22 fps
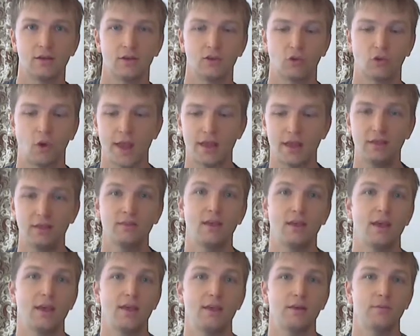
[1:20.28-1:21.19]
So I can
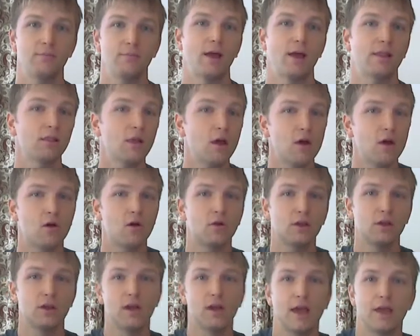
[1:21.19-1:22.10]
take my
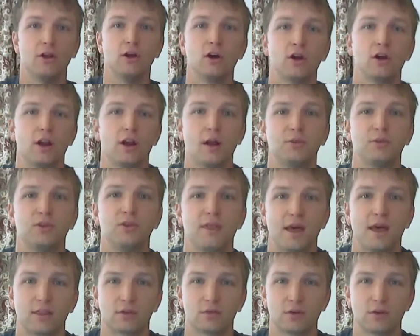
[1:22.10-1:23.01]
load and hook it up to
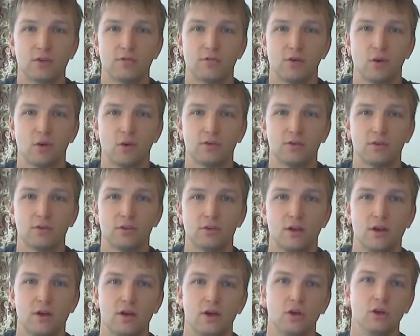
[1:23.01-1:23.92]
that 3 volts.
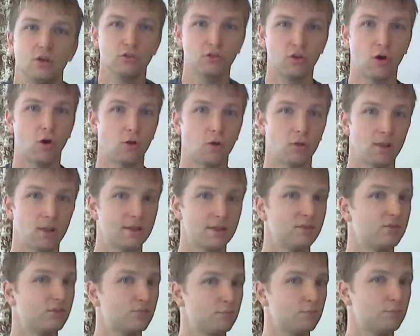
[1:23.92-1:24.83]
So
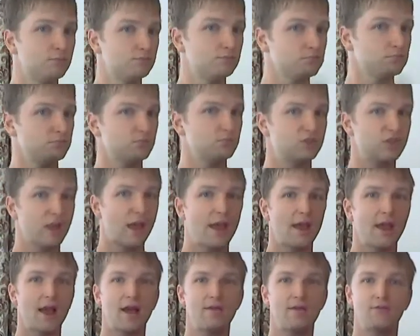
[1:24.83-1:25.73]
let's
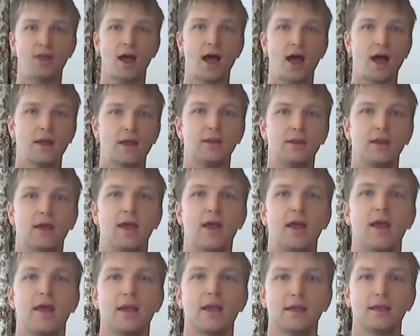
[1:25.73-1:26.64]
say I've got
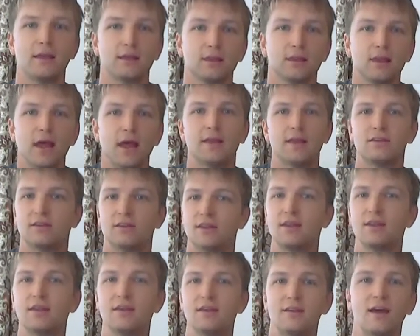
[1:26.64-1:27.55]
a light, an
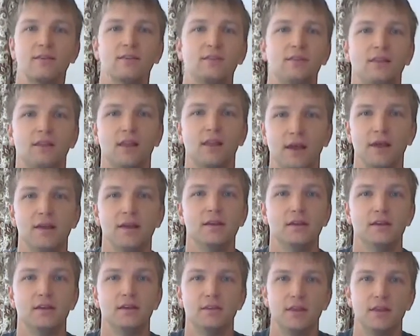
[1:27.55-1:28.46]
incandescent light
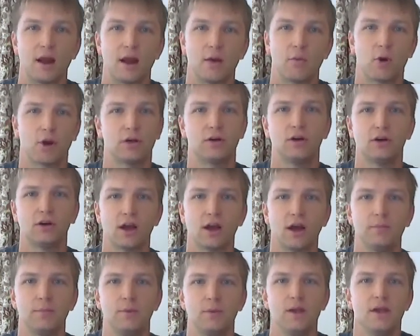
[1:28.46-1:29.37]
that I want to hook
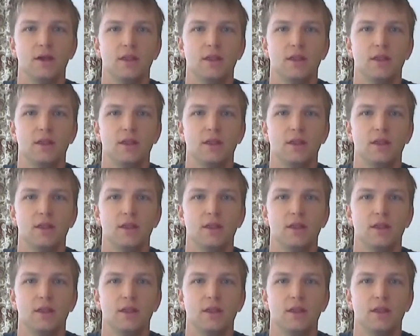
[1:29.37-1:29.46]
up